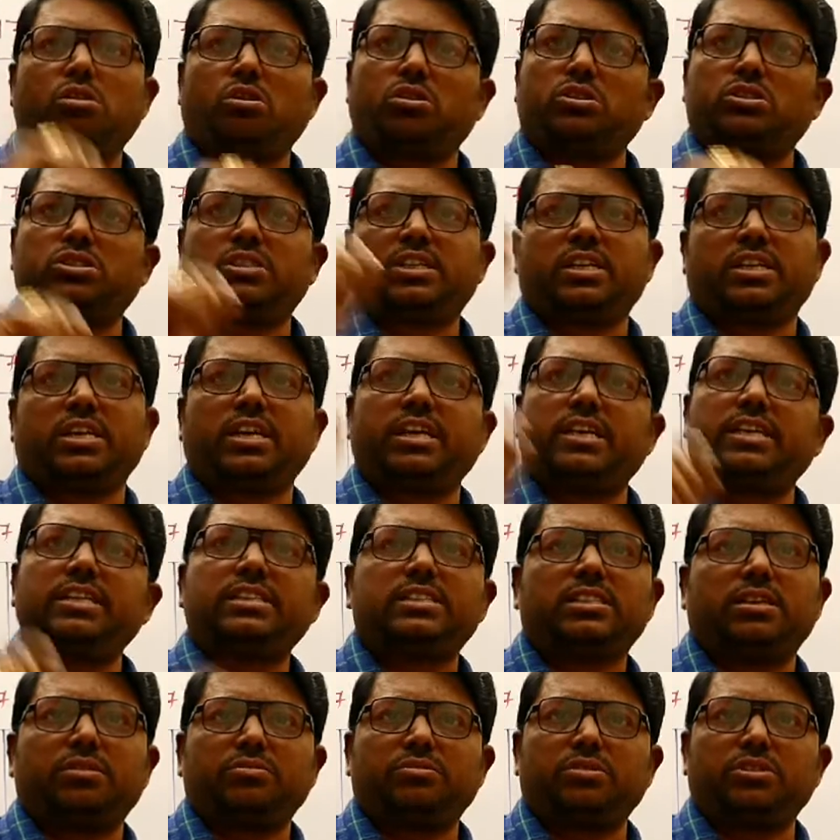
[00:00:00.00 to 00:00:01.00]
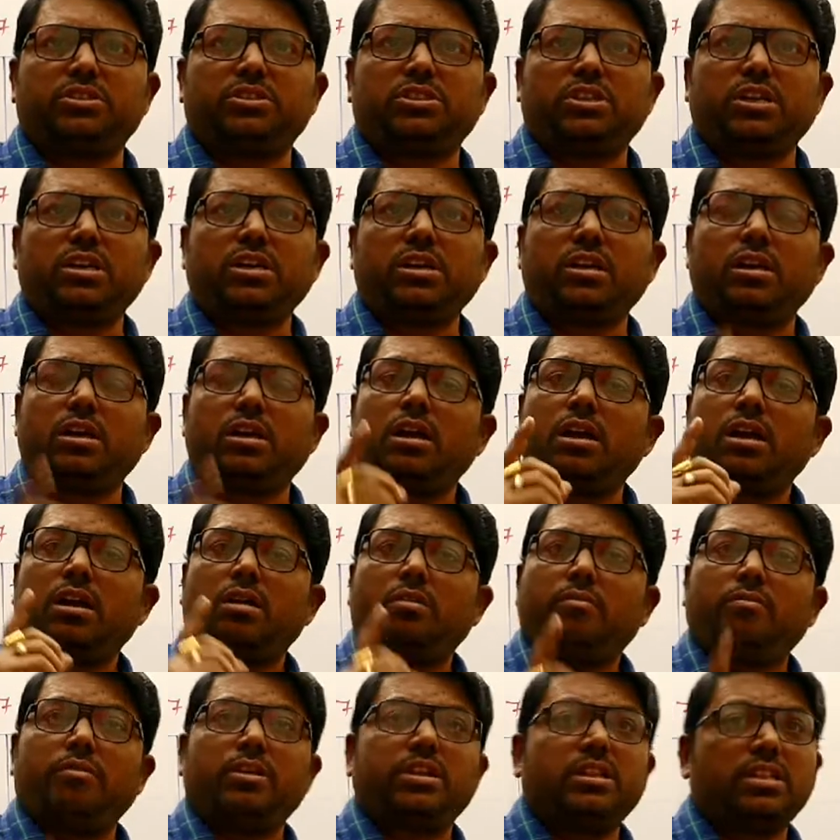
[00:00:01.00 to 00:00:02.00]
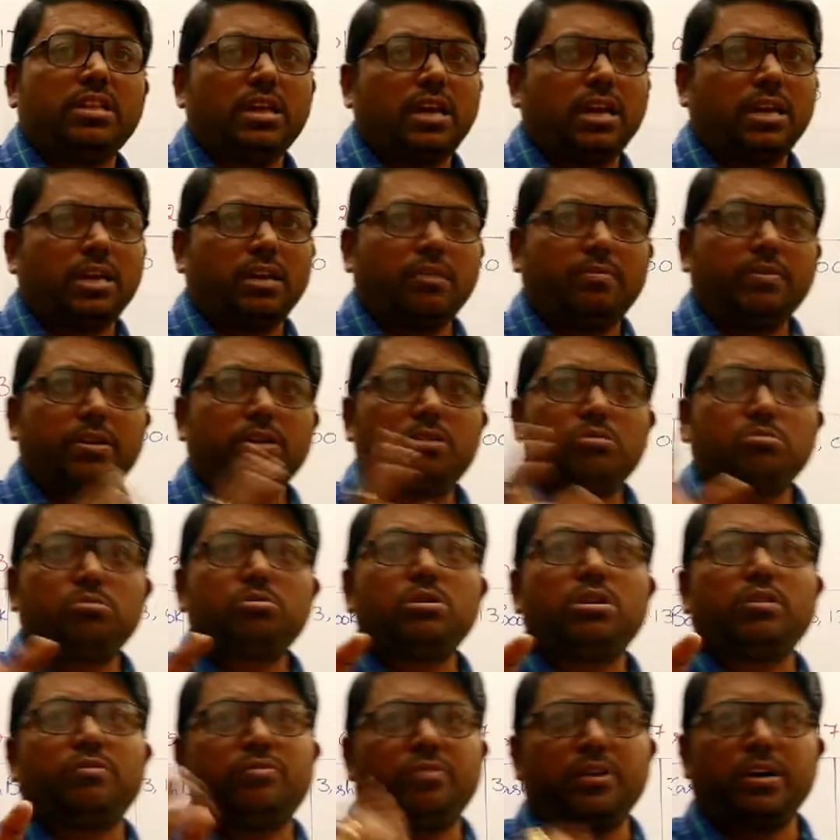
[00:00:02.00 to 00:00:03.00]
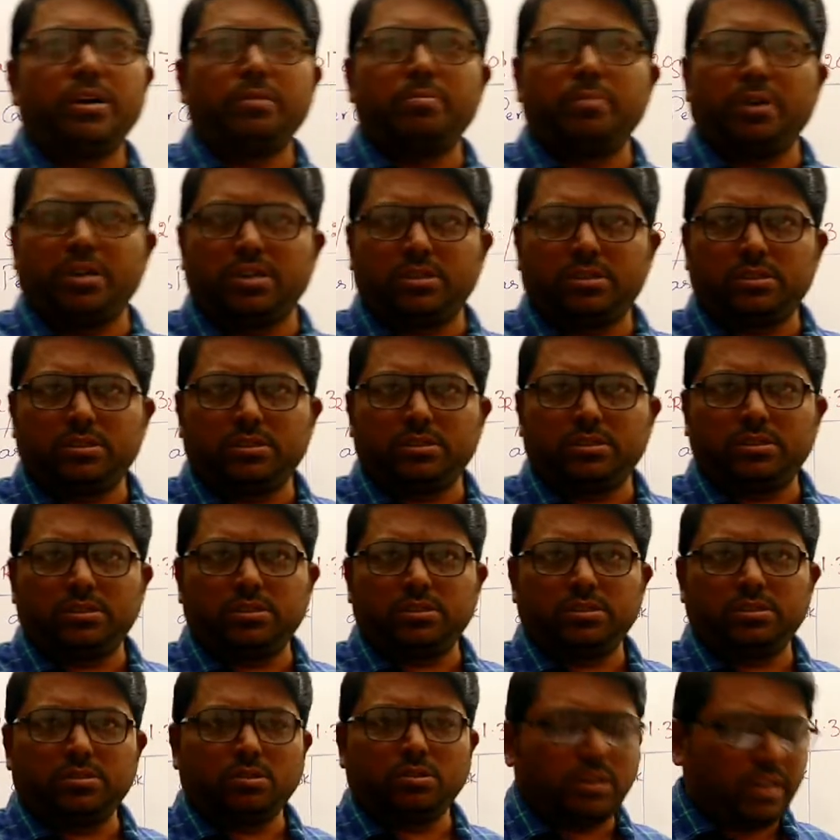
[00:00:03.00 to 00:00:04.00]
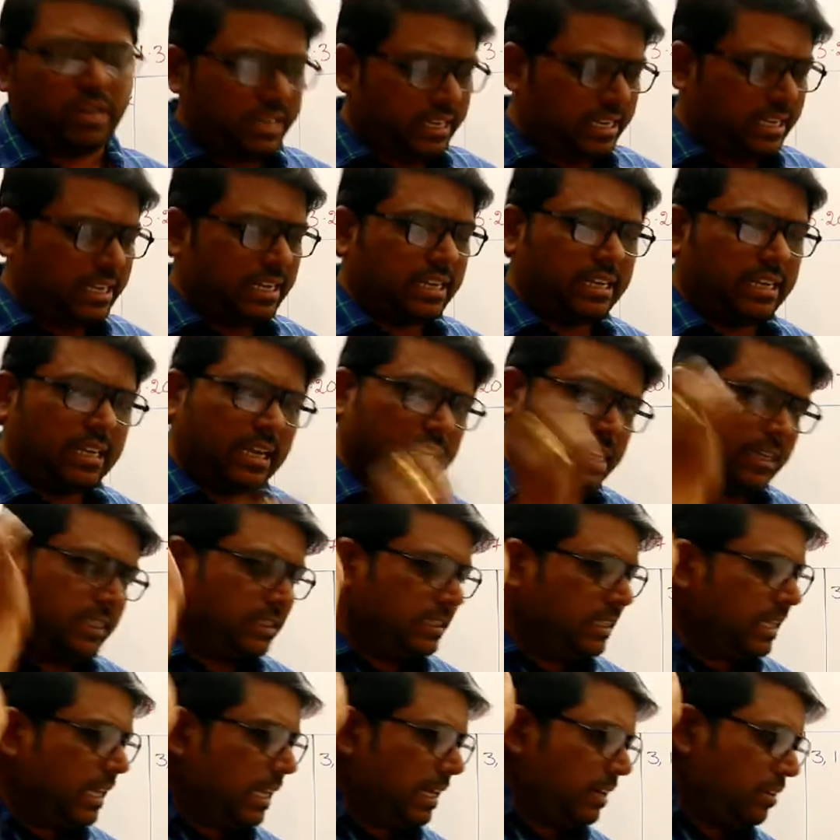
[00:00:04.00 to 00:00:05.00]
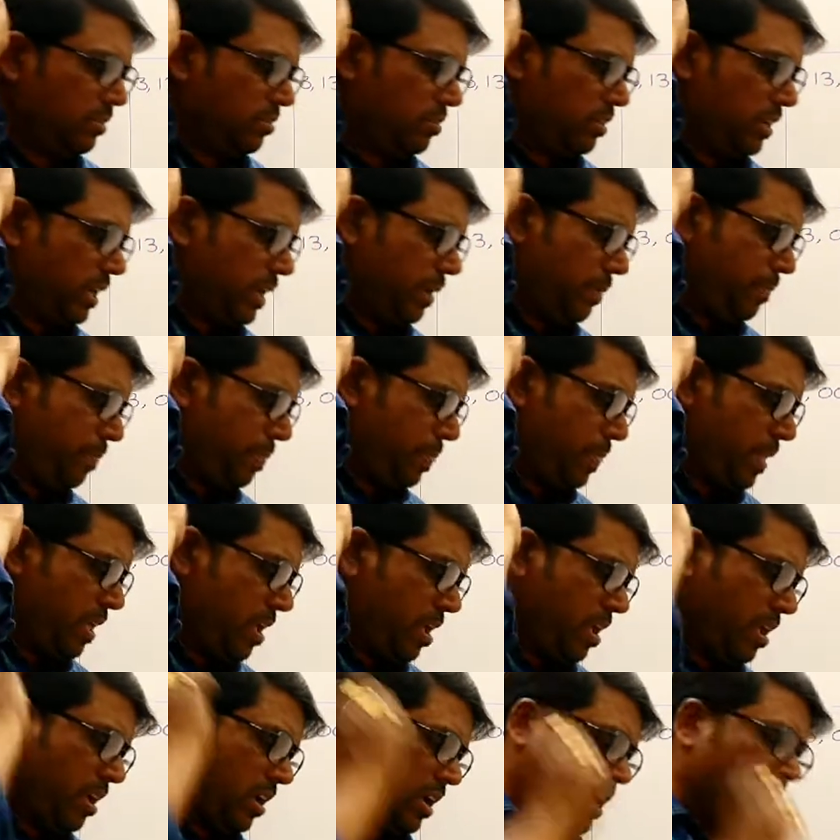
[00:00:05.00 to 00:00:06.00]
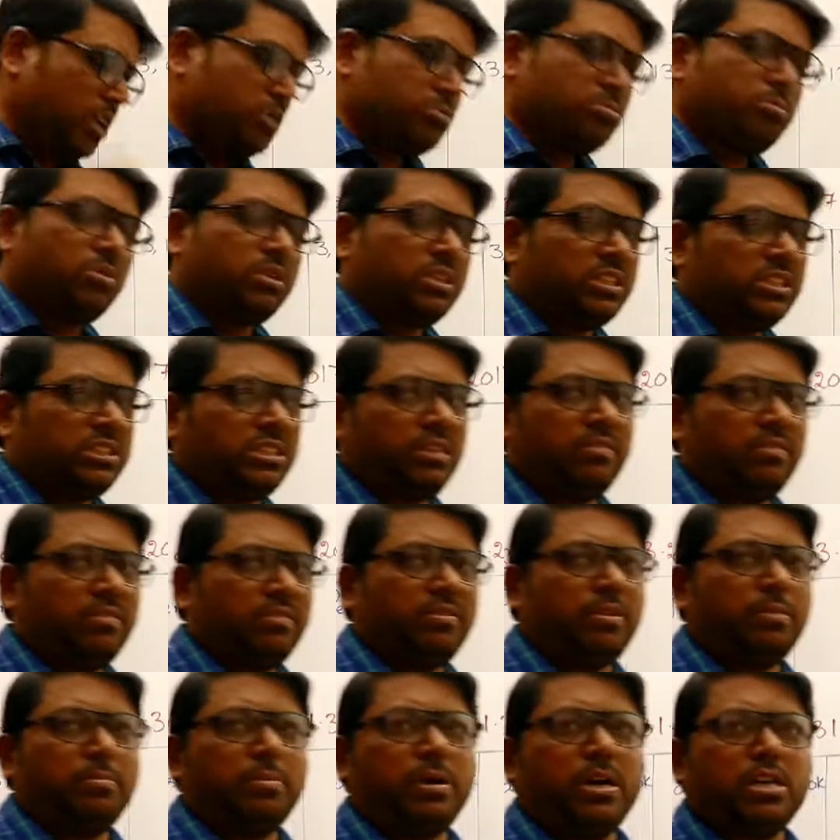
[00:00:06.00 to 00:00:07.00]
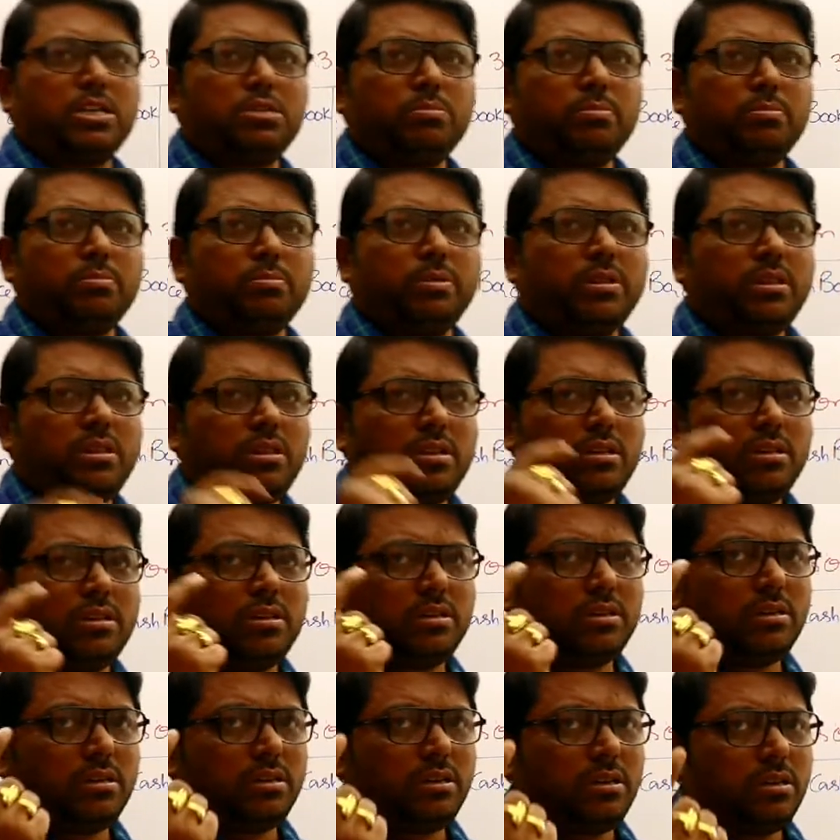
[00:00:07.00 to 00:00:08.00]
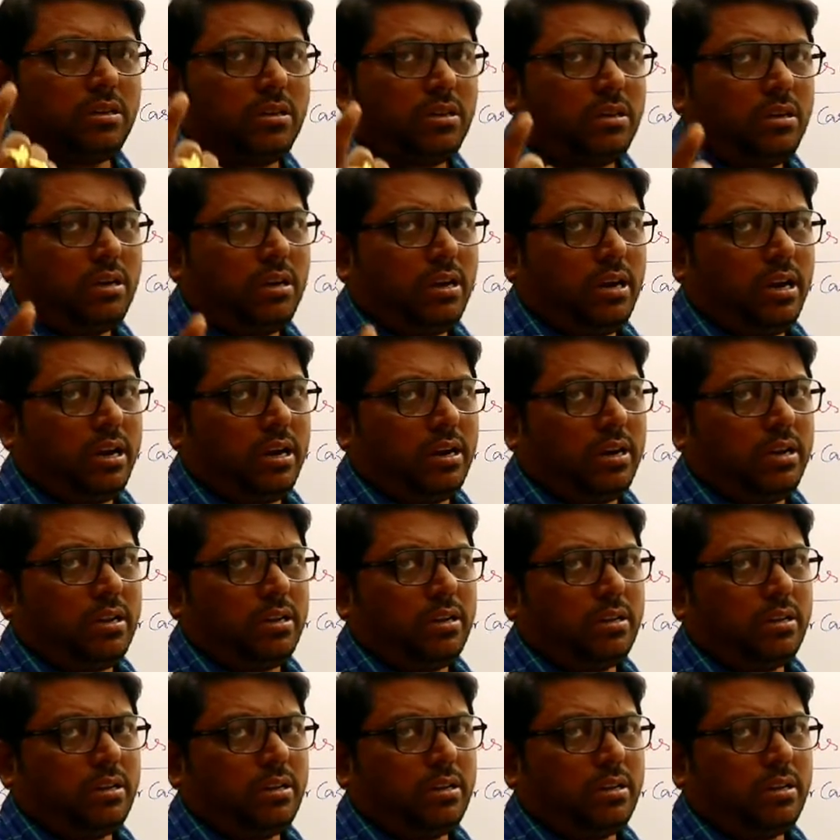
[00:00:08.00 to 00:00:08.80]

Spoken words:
and passbook is given for April month. So you have to cross check only deposited but not collected and issued but not presented. That's all.